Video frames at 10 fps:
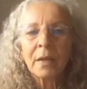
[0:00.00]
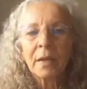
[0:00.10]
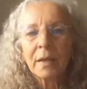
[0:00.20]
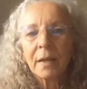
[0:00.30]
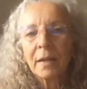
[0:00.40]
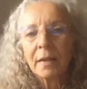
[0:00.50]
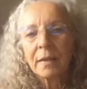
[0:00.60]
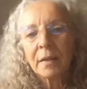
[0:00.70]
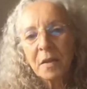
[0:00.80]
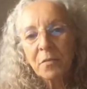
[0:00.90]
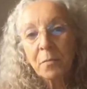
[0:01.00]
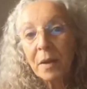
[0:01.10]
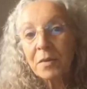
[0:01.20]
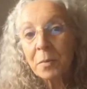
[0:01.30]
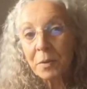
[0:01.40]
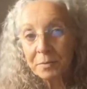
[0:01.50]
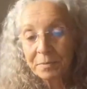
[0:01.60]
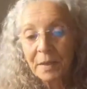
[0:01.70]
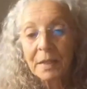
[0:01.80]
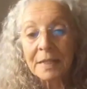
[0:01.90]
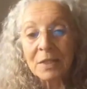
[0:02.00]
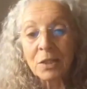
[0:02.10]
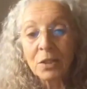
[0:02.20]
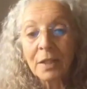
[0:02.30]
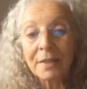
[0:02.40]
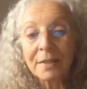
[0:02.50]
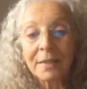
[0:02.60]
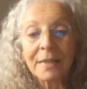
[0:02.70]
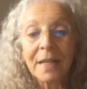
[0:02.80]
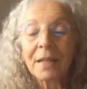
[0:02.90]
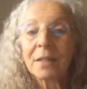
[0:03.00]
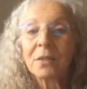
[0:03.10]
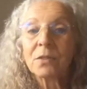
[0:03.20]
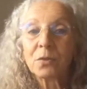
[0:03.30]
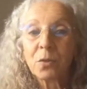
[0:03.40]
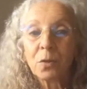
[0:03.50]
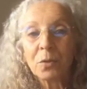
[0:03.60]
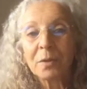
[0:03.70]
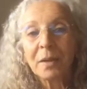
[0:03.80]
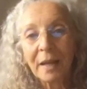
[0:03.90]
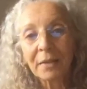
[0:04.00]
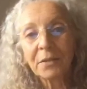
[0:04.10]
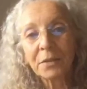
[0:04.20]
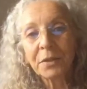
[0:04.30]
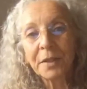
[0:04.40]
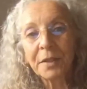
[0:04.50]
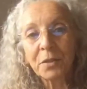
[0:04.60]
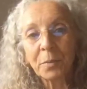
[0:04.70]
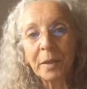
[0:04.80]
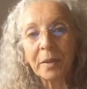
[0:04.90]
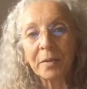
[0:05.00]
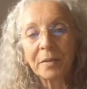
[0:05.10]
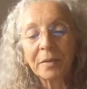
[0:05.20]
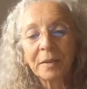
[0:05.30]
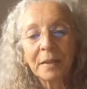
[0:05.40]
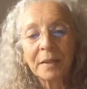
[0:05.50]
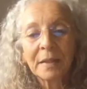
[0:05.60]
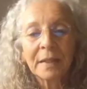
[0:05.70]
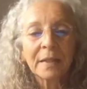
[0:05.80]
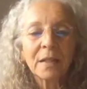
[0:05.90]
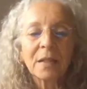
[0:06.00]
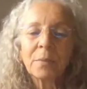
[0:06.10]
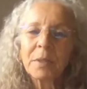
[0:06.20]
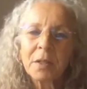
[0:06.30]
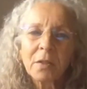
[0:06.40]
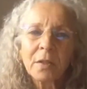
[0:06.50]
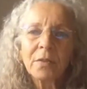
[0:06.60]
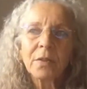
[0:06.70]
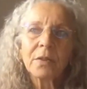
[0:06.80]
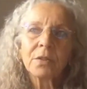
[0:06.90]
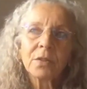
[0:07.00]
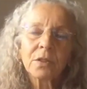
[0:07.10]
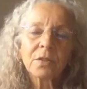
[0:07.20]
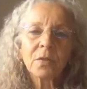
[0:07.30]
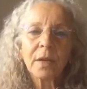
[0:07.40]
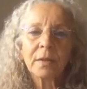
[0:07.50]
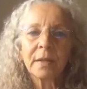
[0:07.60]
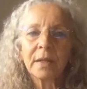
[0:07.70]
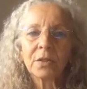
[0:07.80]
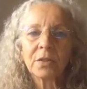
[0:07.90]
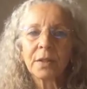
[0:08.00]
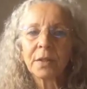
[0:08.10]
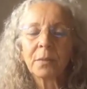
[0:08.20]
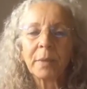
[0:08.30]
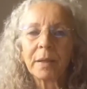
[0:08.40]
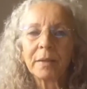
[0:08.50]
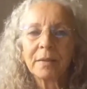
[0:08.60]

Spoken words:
And if possible, it's a good idea to take a little stroll after you eat your meal. And particularly if you can just go out in nature a little bit.